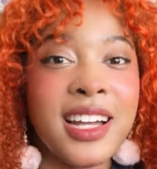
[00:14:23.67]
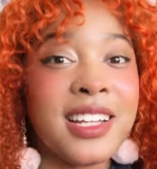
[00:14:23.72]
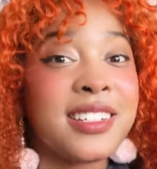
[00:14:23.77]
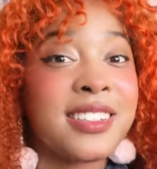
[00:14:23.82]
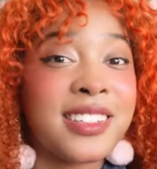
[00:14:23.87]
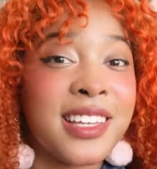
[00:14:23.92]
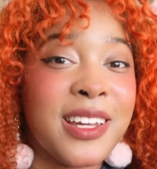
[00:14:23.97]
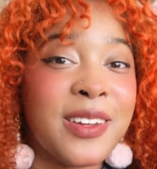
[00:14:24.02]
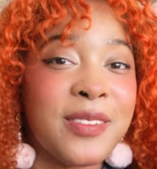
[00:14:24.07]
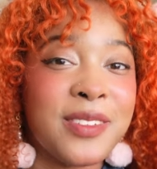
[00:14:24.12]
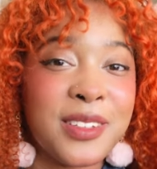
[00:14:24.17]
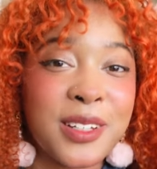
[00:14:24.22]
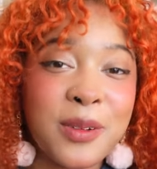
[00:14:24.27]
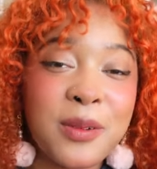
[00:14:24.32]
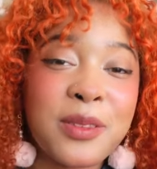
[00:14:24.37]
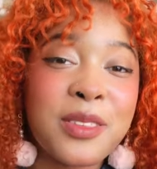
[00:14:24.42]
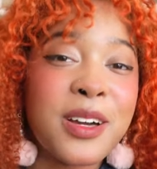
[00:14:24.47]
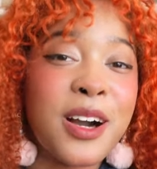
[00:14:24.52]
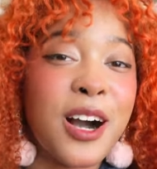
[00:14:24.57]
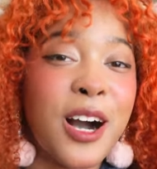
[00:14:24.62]
I just kind of
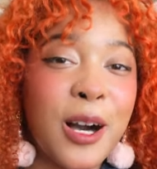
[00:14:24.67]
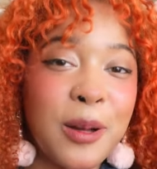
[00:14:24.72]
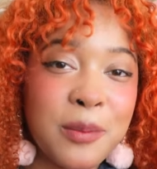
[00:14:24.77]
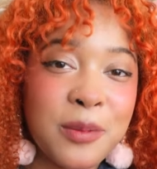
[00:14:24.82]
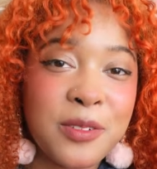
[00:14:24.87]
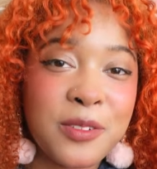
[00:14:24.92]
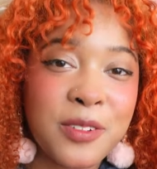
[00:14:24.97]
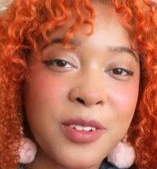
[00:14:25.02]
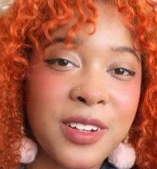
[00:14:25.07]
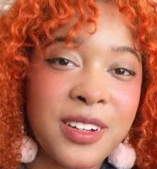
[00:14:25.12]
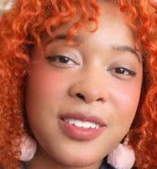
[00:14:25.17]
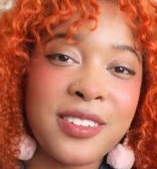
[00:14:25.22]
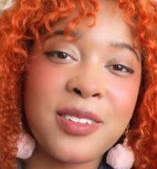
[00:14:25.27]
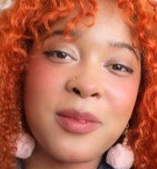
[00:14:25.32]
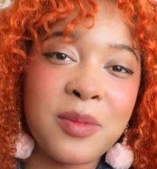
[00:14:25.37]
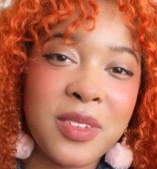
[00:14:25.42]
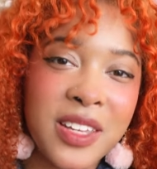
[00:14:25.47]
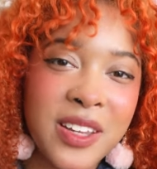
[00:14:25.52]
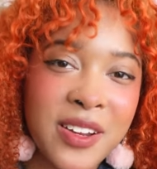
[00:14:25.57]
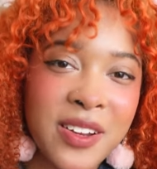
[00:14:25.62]
stuck with comp for
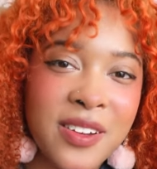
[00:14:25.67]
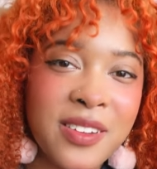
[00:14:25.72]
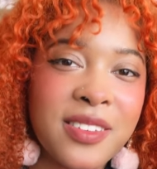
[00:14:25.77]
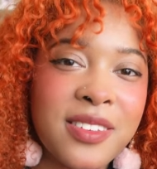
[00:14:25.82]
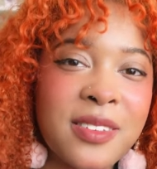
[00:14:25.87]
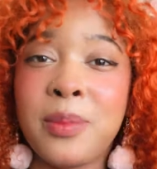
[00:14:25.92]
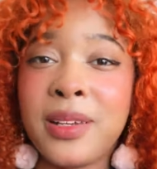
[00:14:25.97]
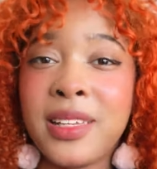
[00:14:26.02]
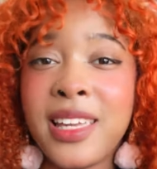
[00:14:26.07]
some years.